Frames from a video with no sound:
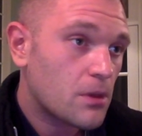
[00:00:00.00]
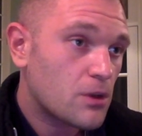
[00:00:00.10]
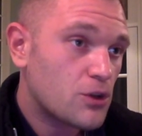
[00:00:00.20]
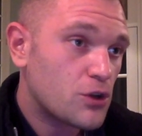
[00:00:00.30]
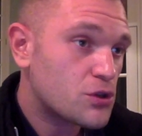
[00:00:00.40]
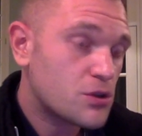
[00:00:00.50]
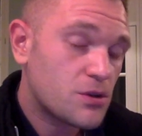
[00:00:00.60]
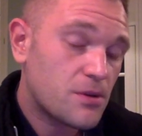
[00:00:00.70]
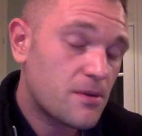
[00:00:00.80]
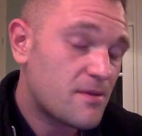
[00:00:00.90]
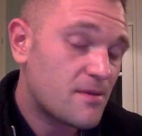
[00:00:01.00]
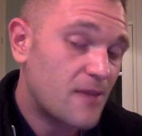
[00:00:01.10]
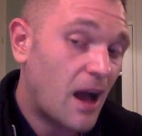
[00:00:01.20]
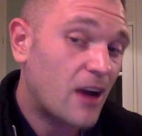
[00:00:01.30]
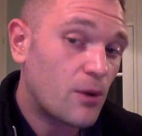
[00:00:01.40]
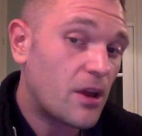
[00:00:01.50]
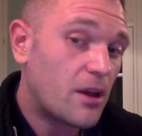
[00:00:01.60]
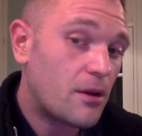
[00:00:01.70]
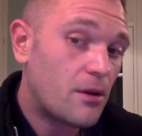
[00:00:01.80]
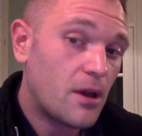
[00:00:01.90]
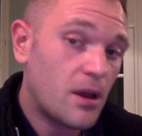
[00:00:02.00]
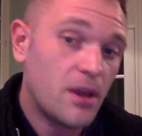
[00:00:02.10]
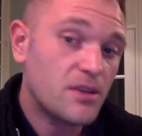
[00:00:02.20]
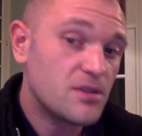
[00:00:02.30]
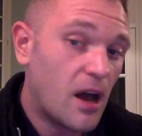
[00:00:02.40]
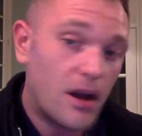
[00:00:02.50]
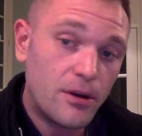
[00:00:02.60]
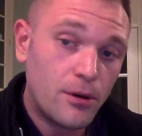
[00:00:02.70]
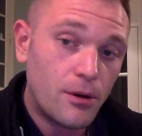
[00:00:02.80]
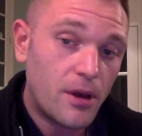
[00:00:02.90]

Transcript: Just not great. And it's not good.